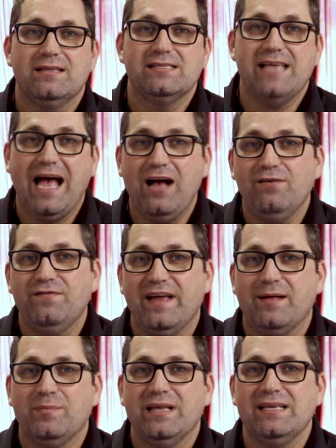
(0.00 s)
the Zahau
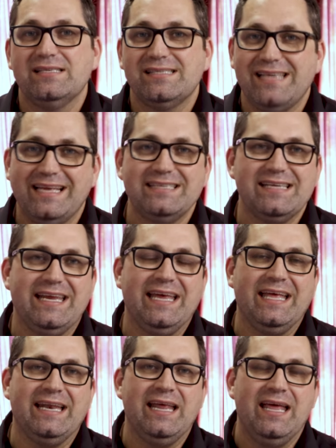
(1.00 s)
family sent
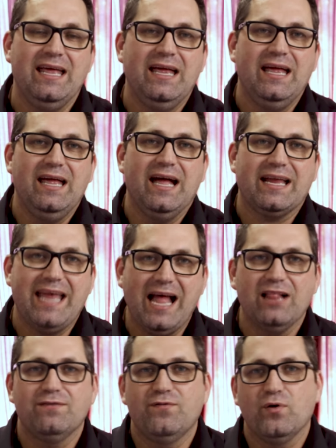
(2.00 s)
in a
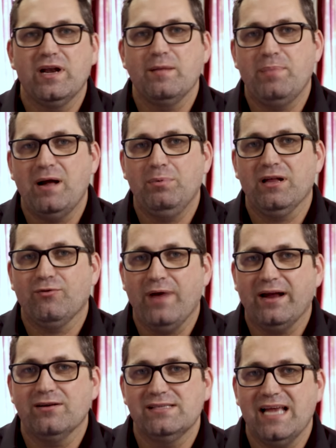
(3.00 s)
California Public
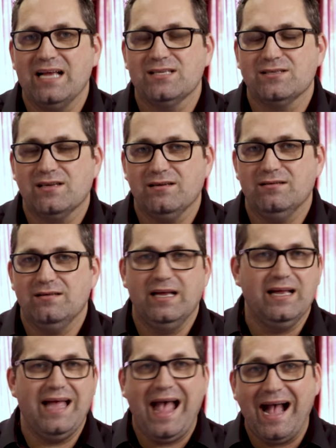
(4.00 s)
Records
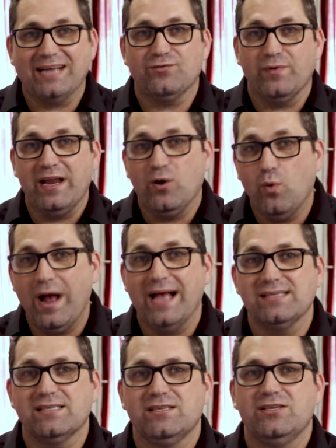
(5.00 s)
Act
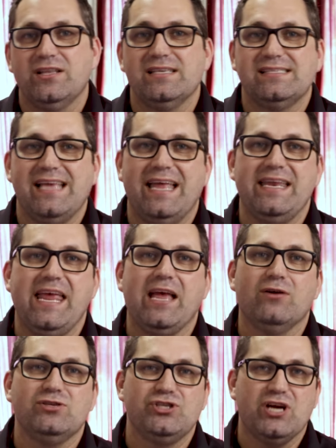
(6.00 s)
request to the San
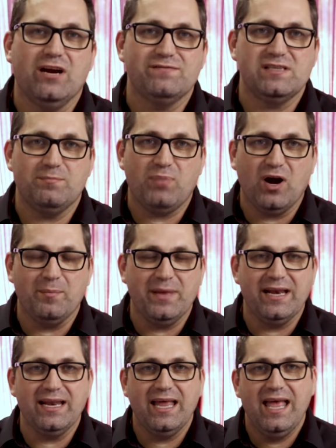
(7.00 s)
Diego Sheriff's
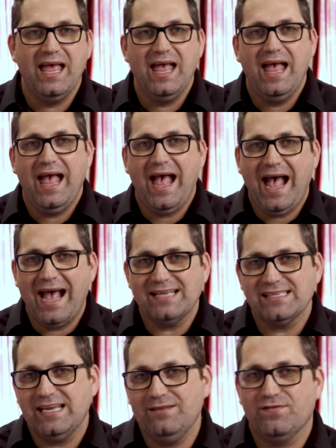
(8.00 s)
Department
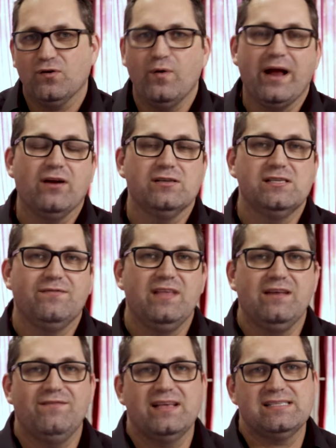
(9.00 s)
asking for records of
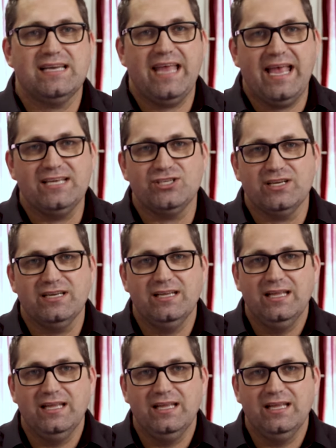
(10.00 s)
the investigation.